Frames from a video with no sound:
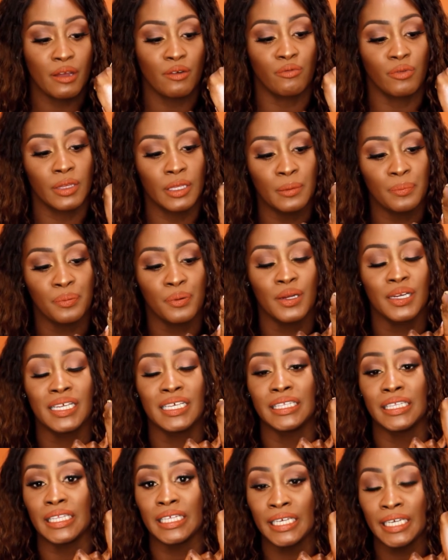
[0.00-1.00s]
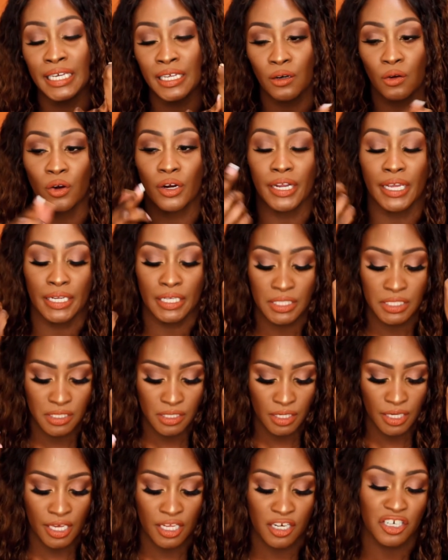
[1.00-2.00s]
a really pretty lid or any
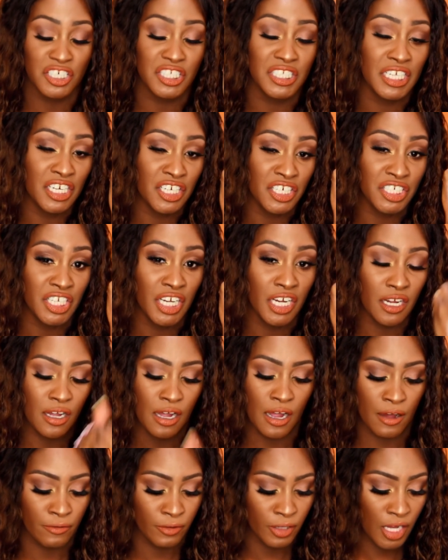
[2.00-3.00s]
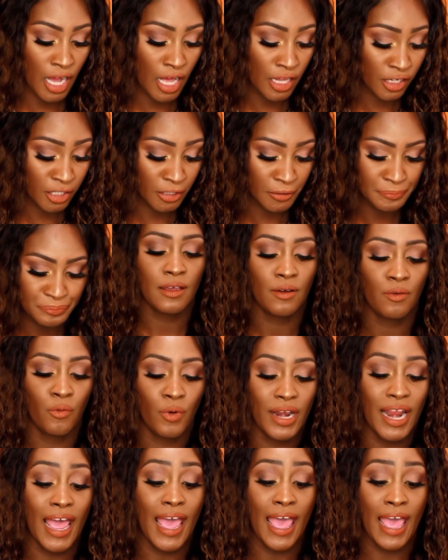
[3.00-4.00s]
inner tear duct co color.
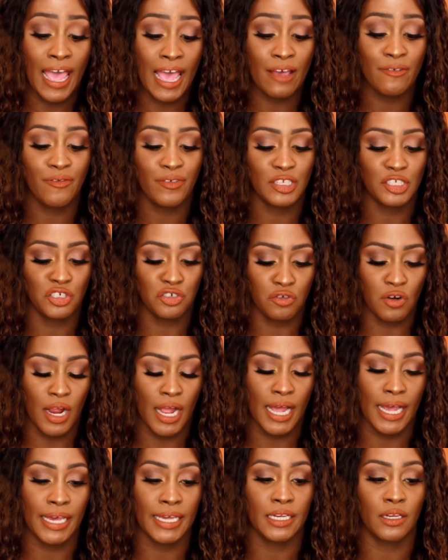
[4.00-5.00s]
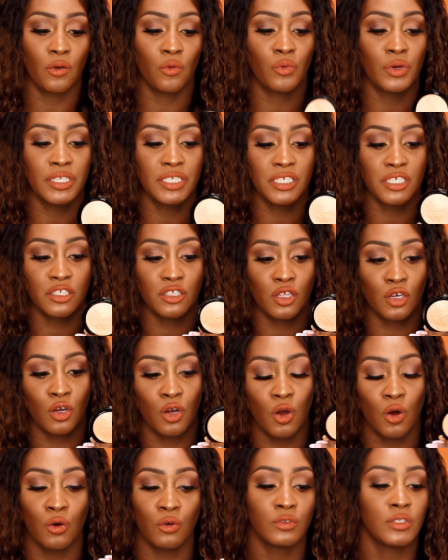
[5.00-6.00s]
What I have tried, which is the
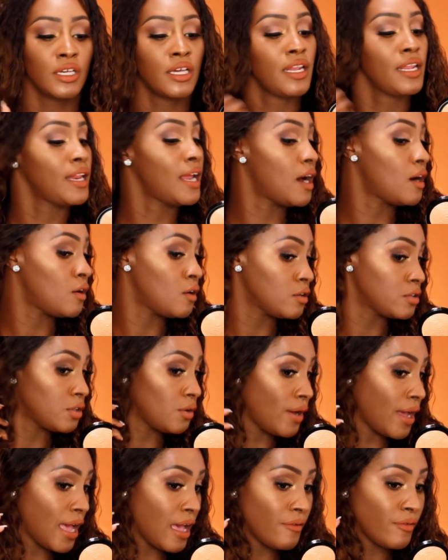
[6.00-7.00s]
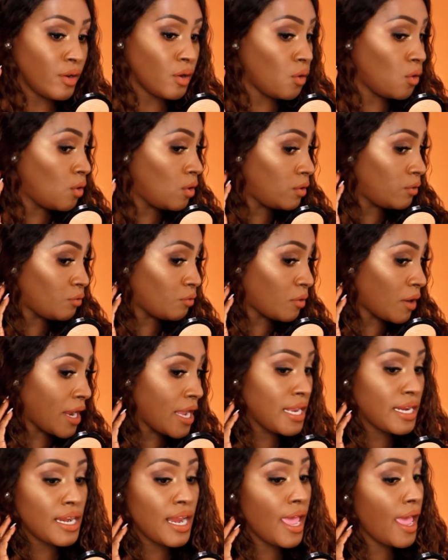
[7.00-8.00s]
golden, and I also have it on
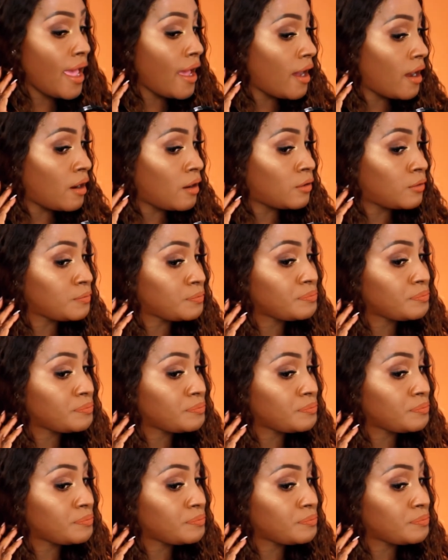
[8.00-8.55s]
right now.